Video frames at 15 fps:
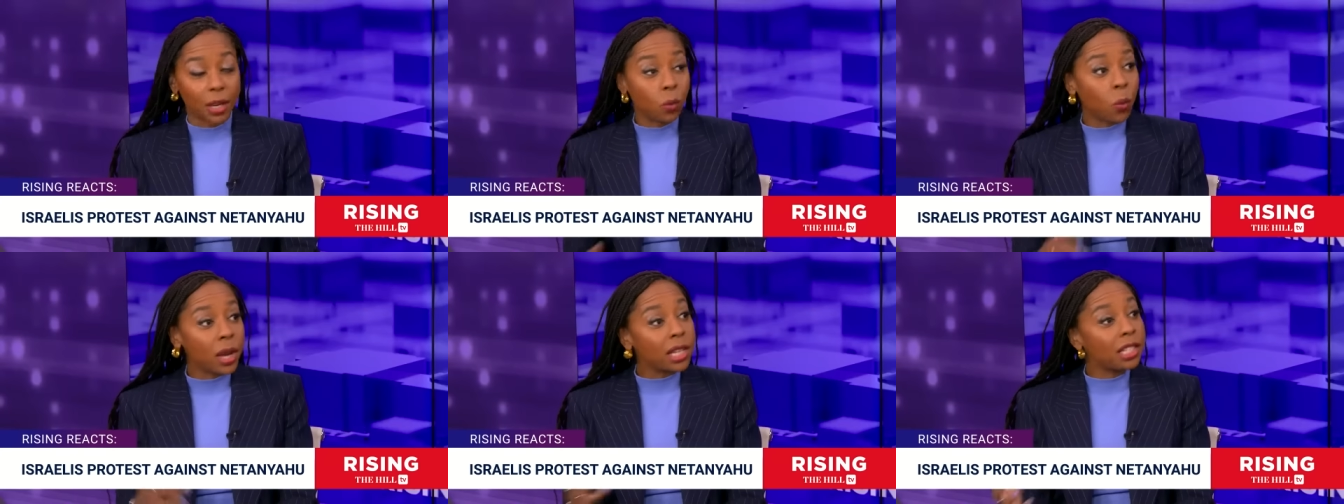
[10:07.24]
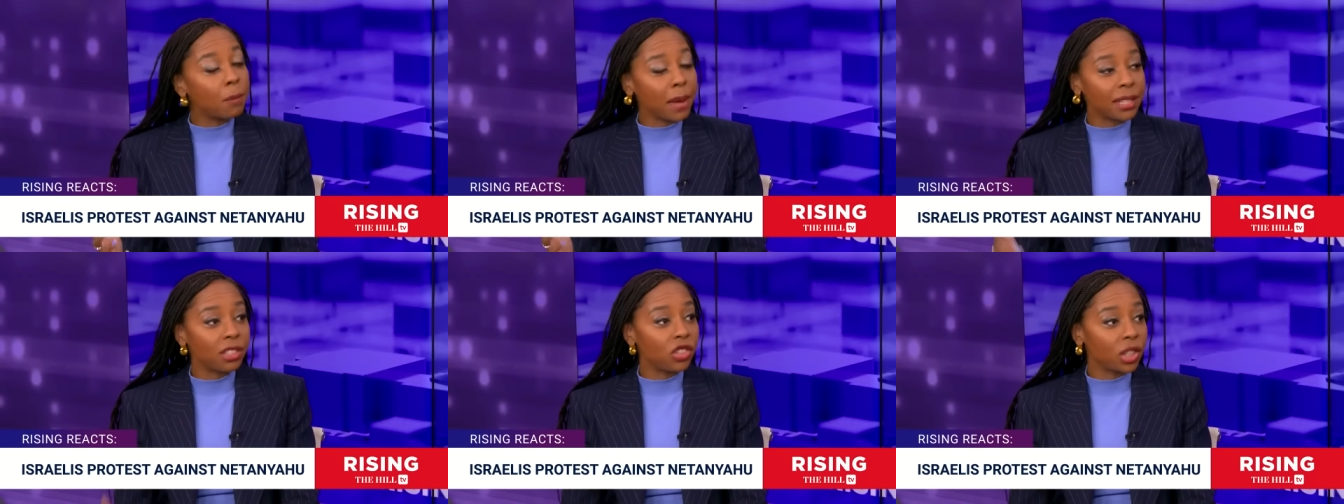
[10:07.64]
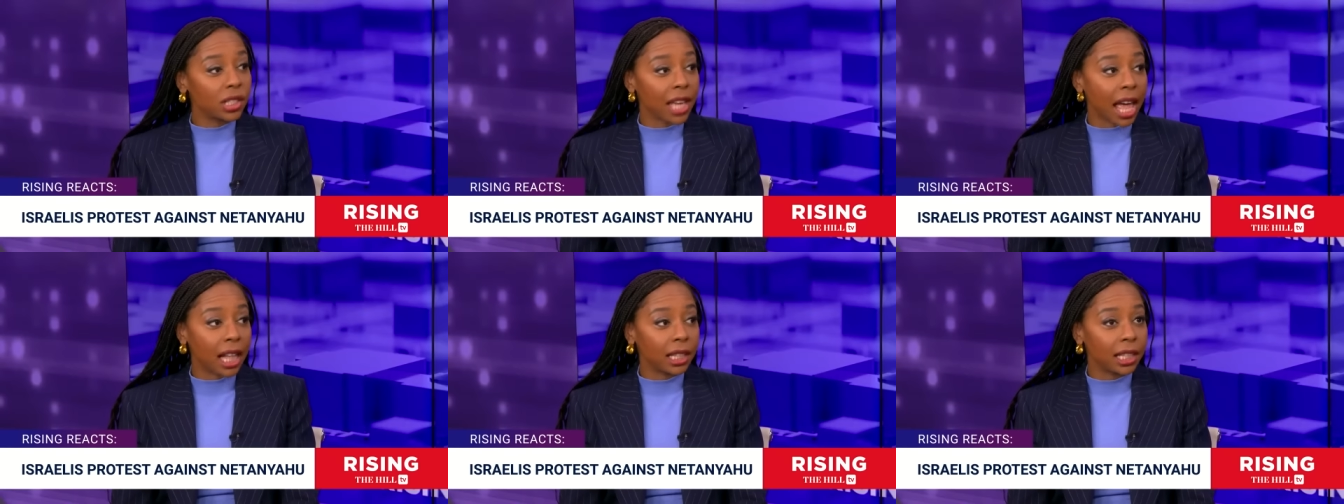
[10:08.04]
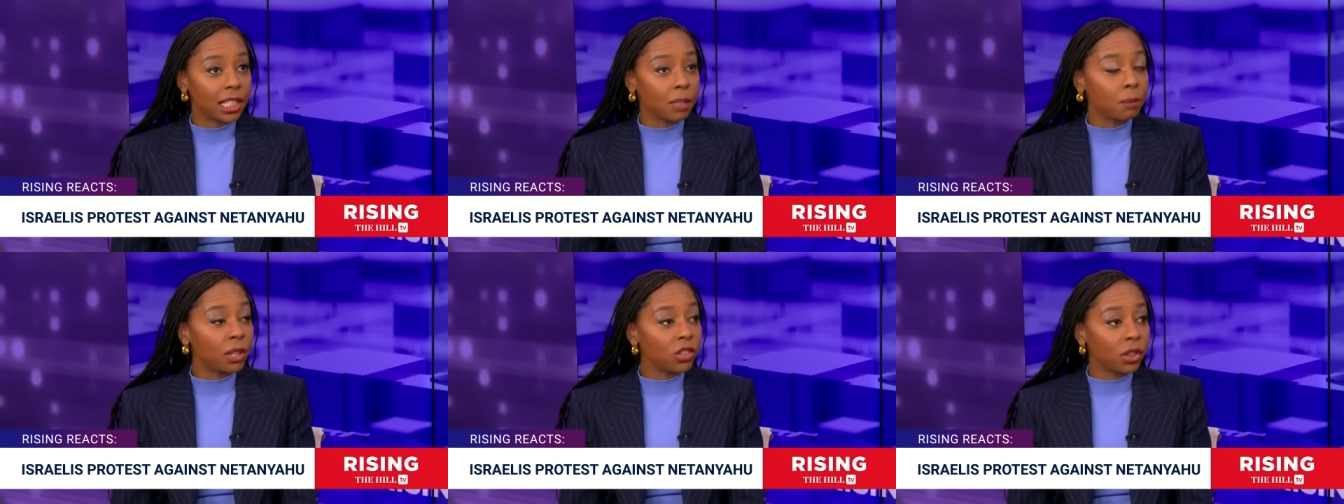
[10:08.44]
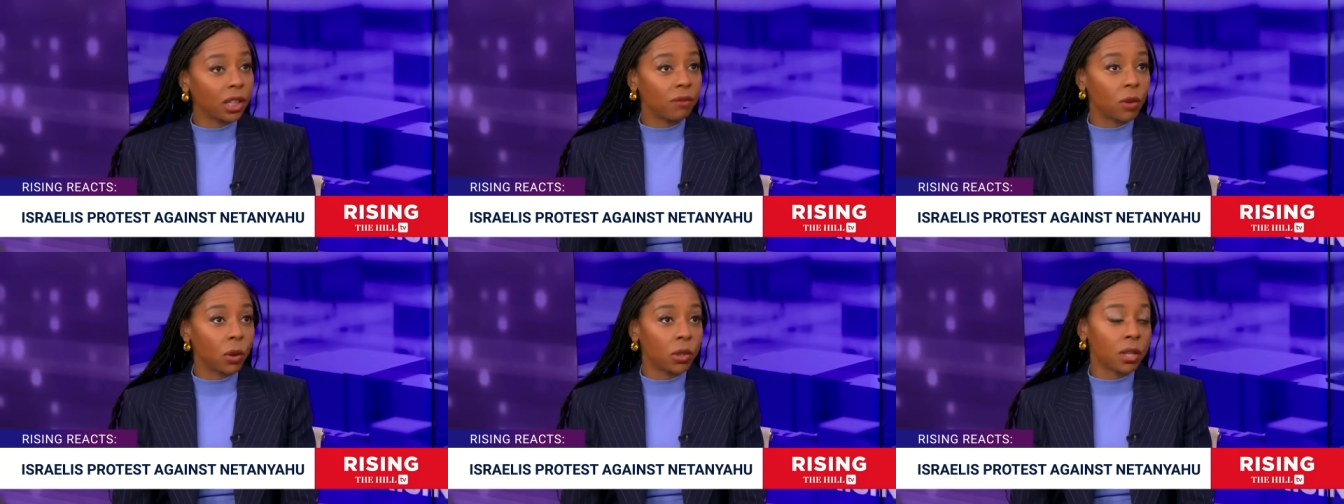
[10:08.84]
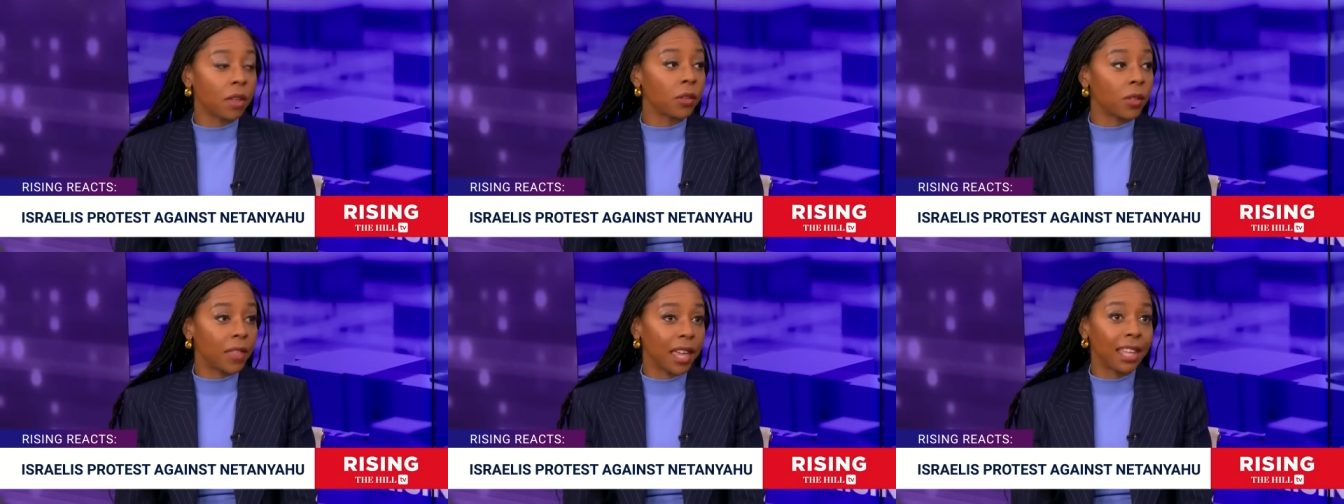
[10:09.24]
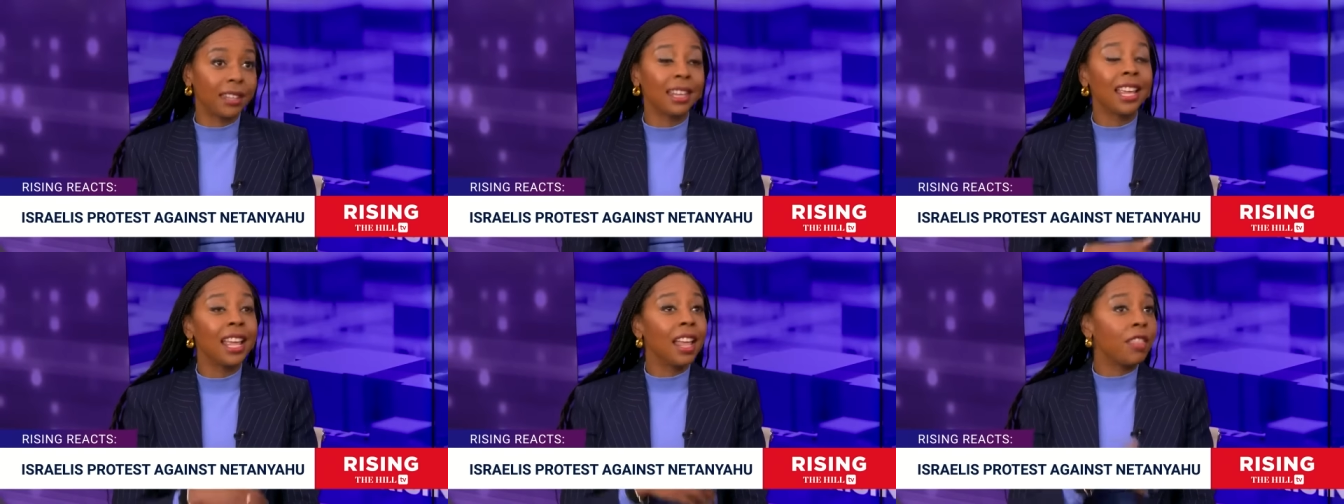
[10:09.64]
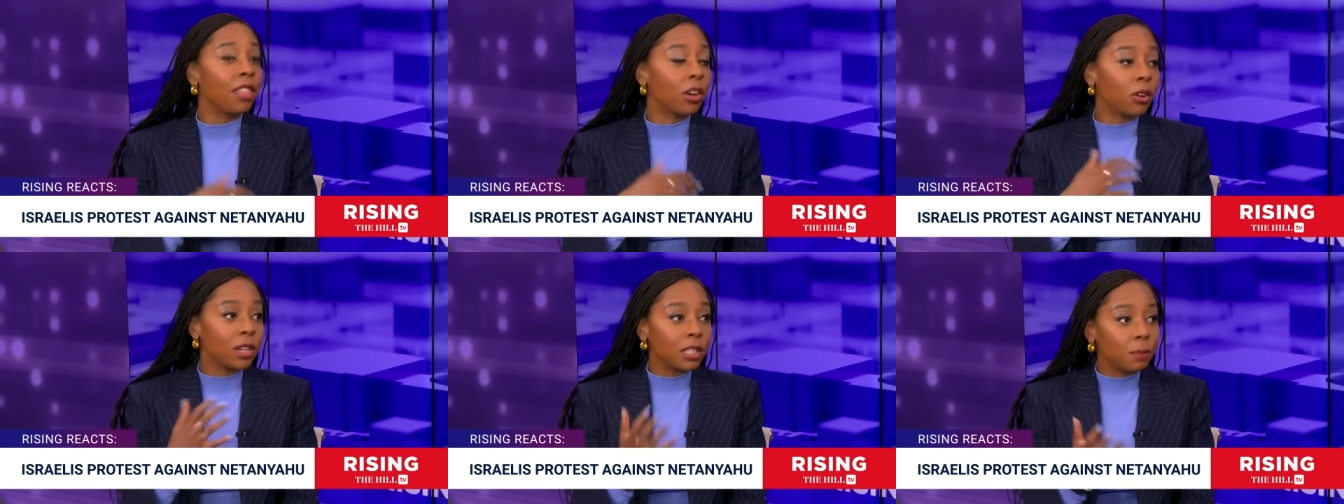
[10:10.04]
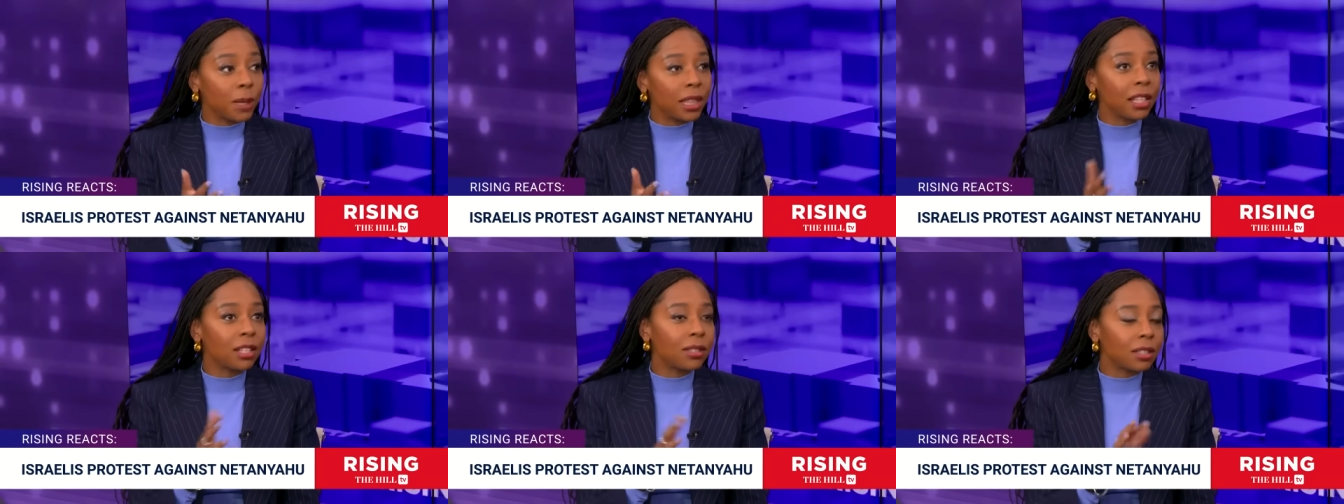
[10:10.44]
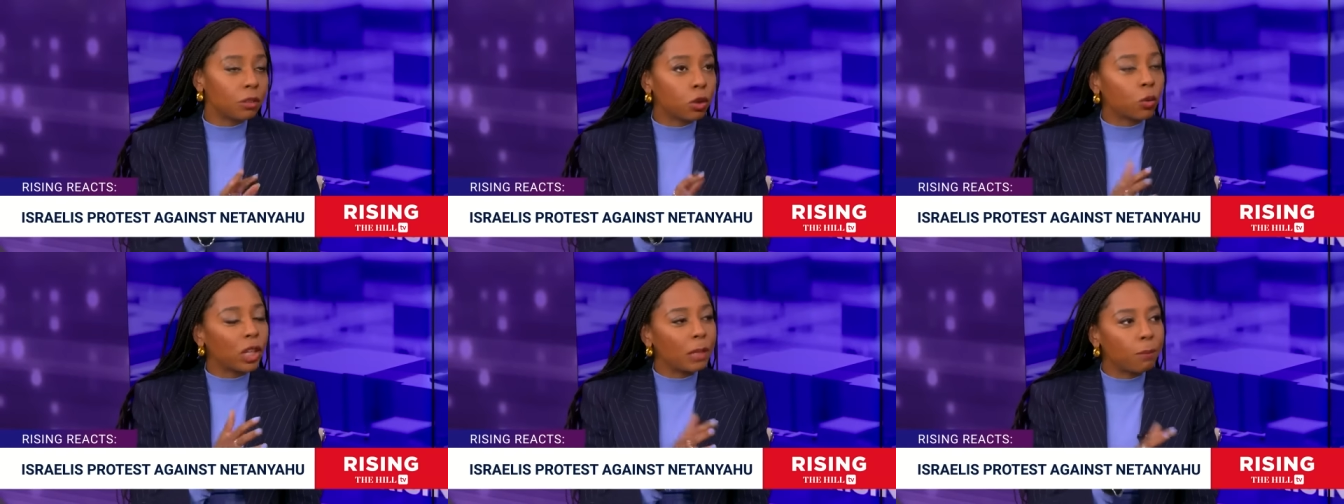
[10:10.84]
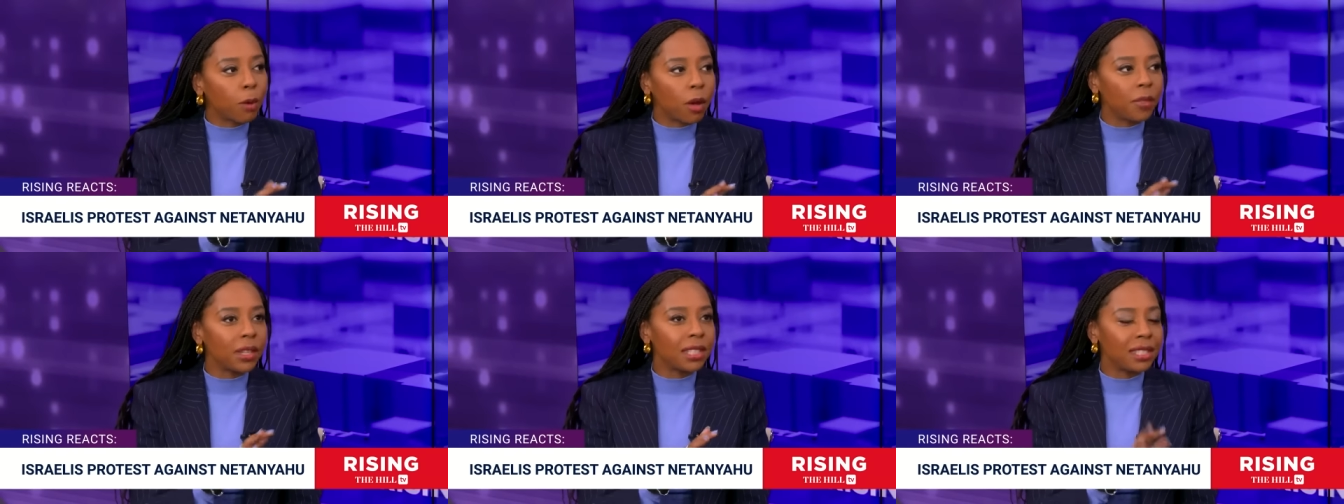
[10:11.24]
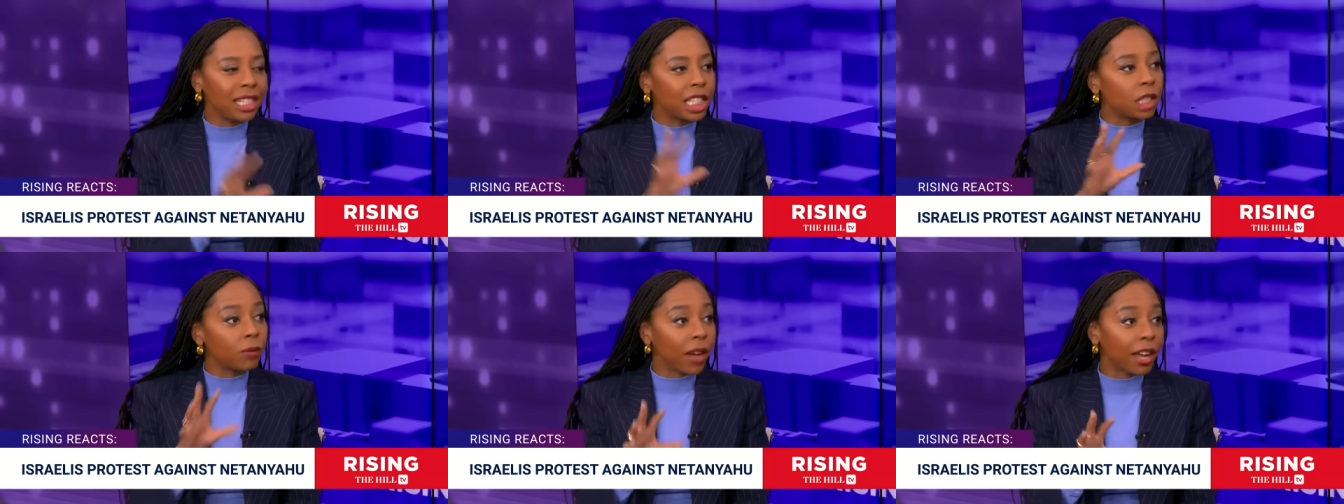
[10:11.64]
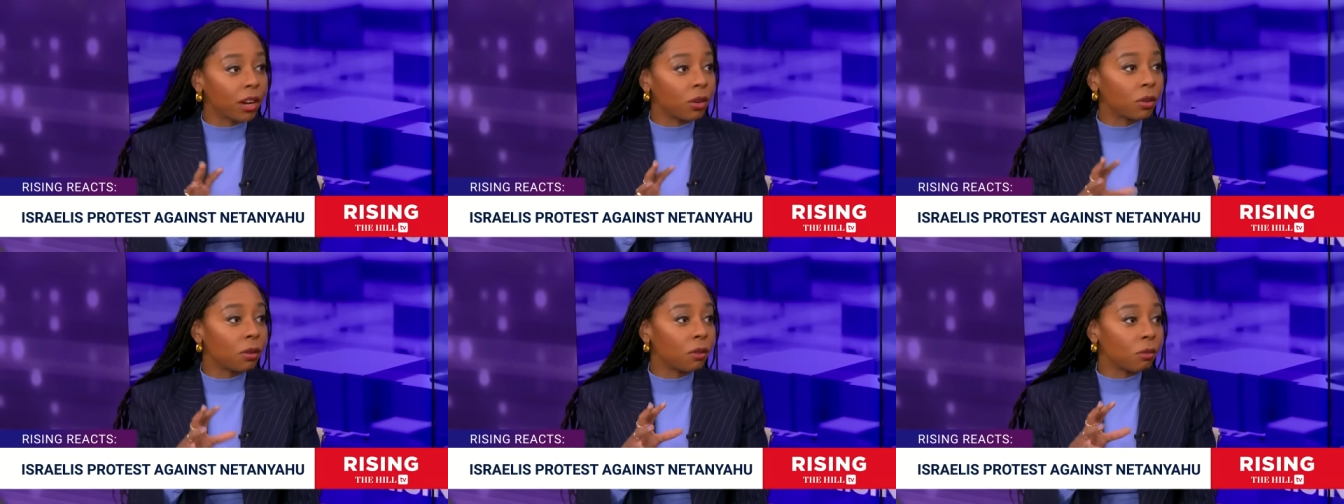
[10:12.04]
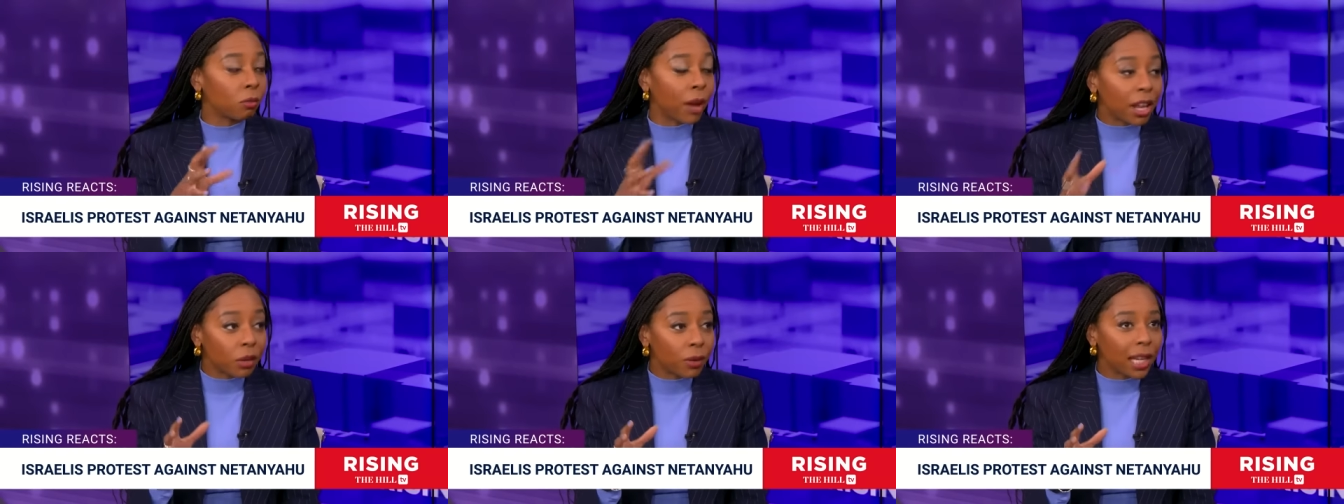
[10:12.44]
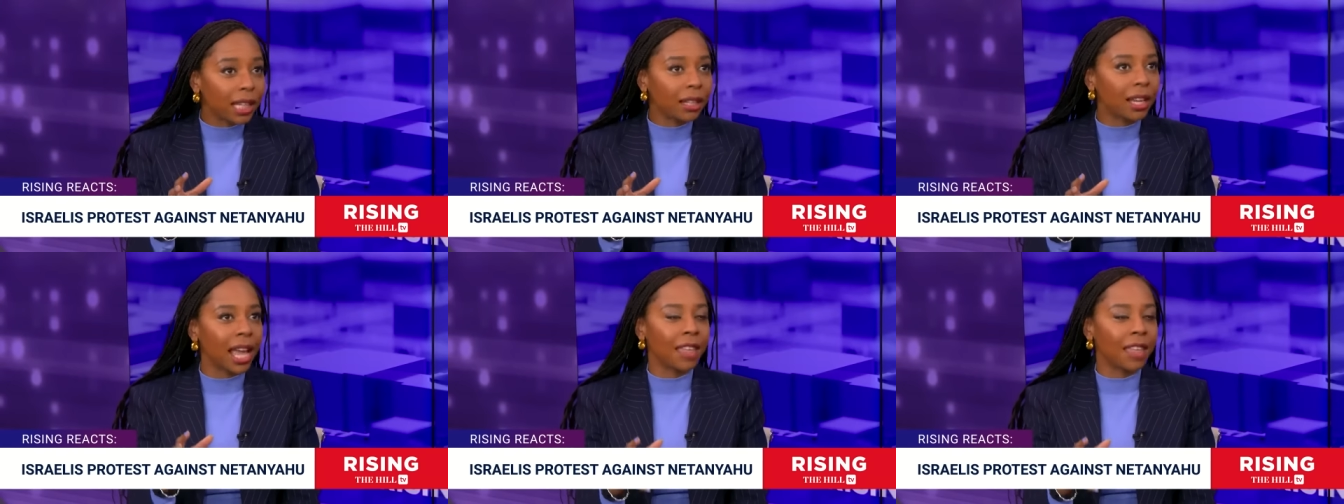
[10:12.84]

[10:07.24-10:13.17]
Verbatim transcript: and what is the message exactly to Michigan voters other than there has been this creep on the ceasefire rhetoric?